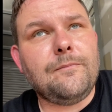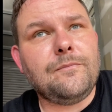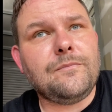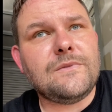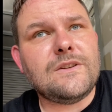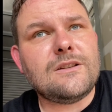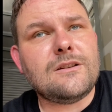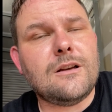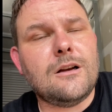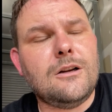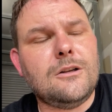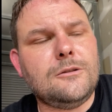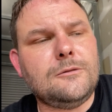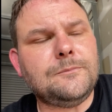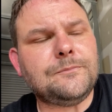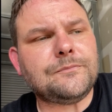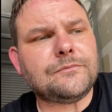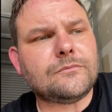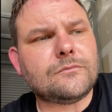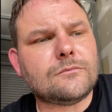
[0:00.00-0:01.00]

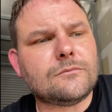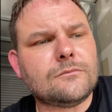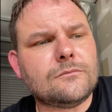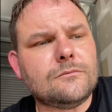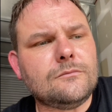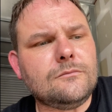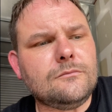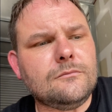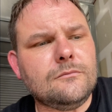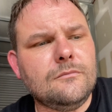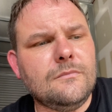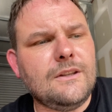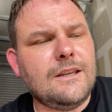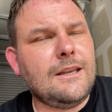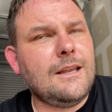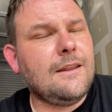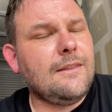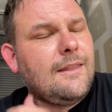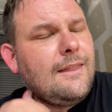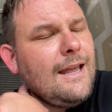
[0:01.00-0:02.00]
So
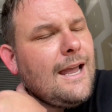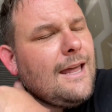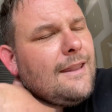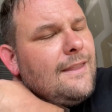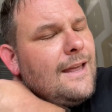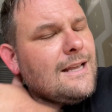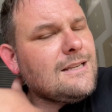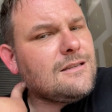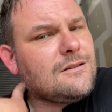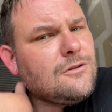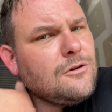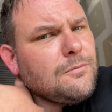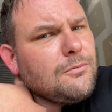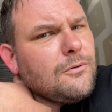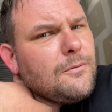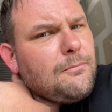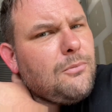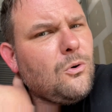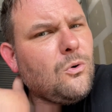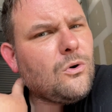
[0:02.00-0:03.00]
yeah, that's
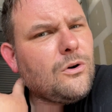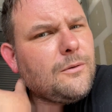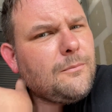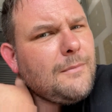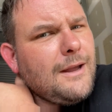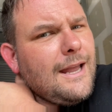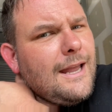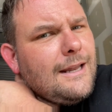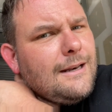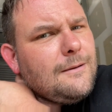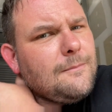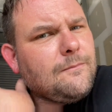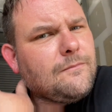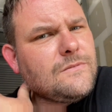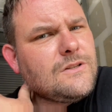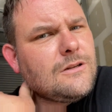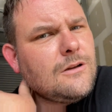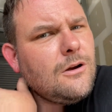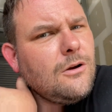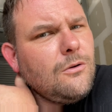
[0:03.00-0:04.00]
super important, man.
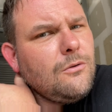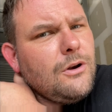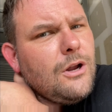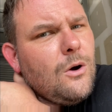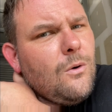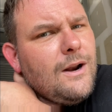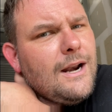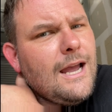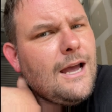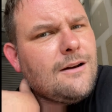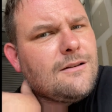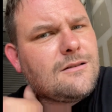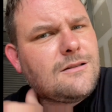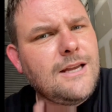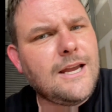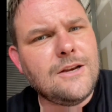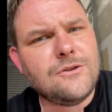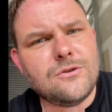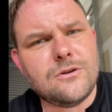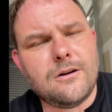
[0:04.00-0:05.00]
So knowing how to
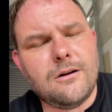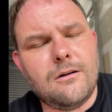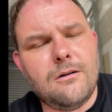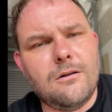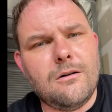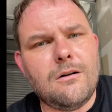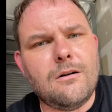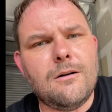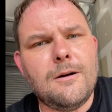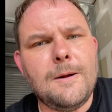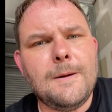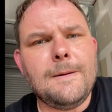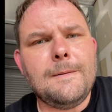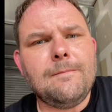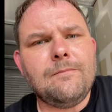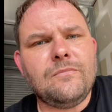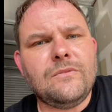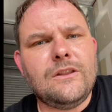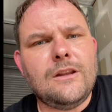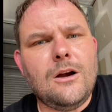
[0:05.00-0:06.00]
stage your car,
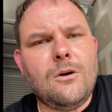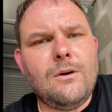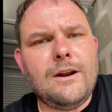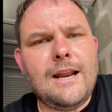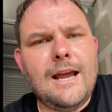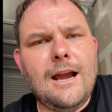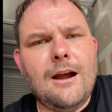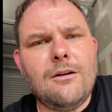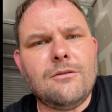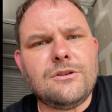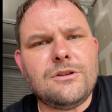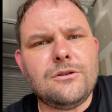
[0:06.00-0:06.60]
knowing how